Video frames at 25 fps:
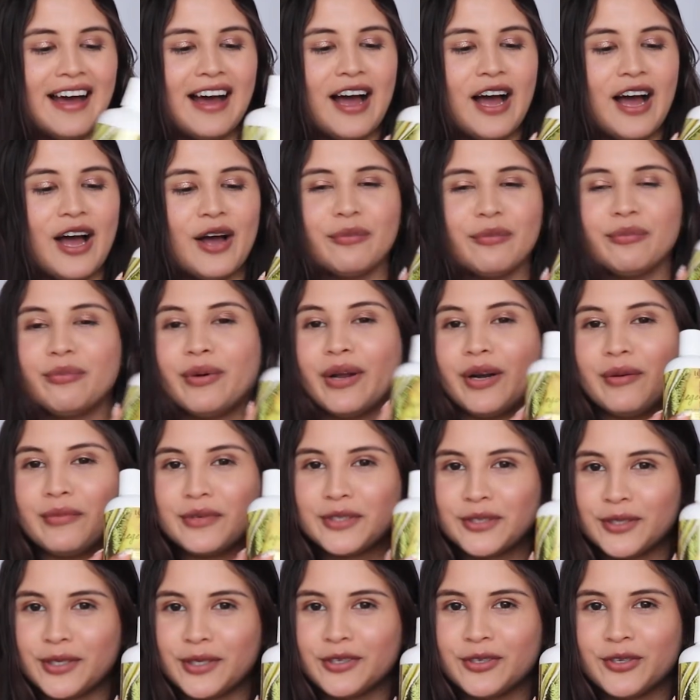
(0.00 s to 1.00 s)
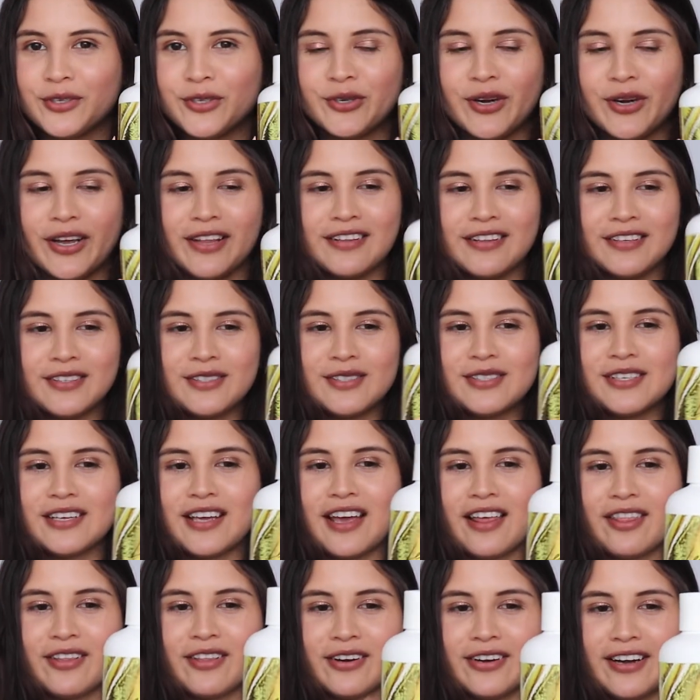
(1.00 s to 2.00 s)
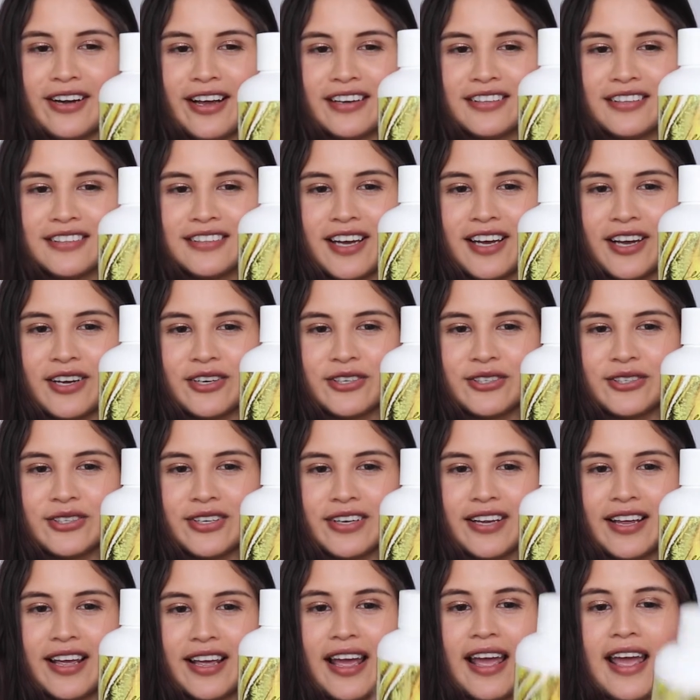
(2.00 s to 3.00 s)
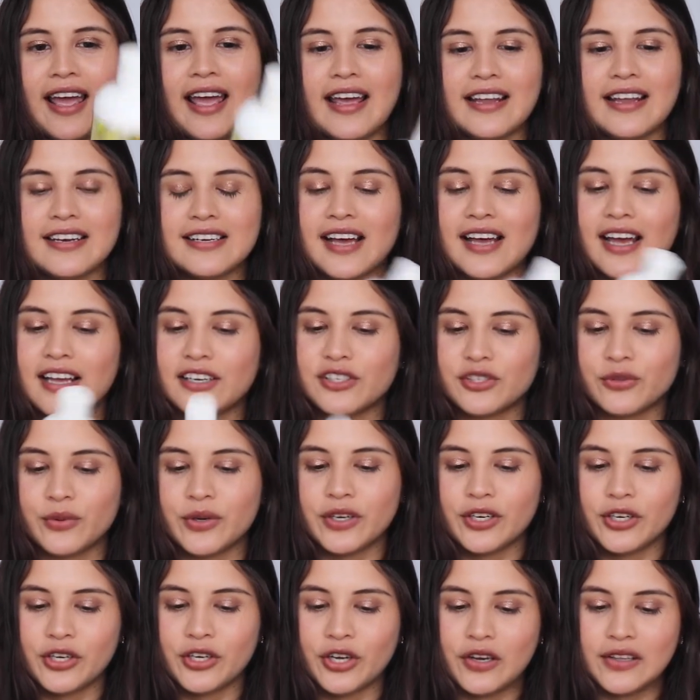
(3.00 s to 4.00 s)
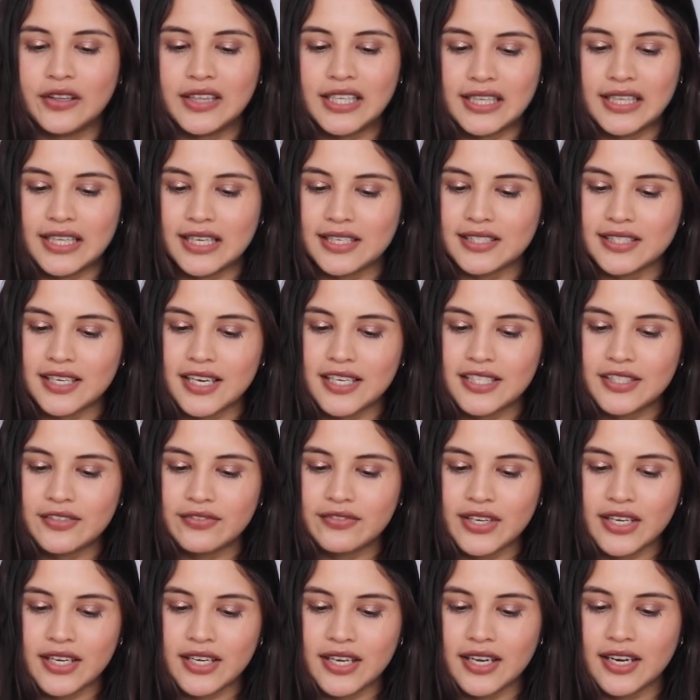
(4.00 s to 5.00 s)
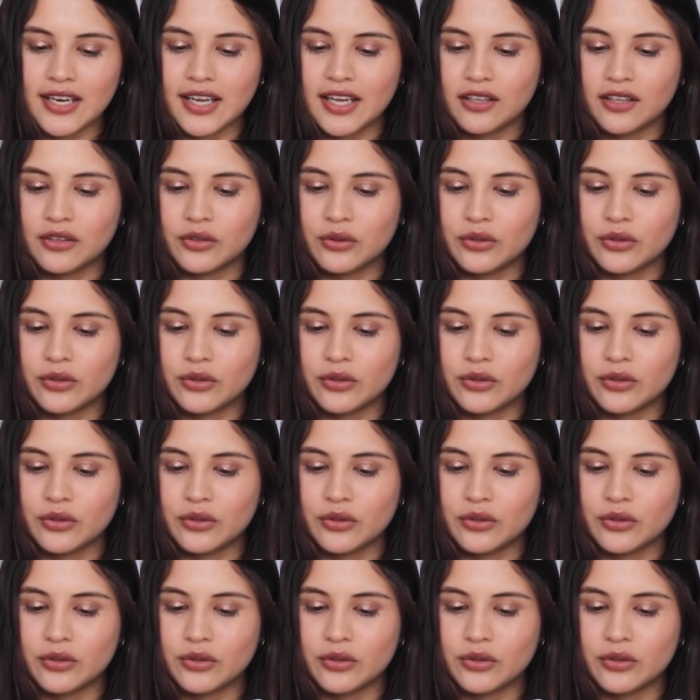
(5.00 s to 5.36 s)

Um, but I'm excited to try these together next actually. And I do want to note that this is vegan and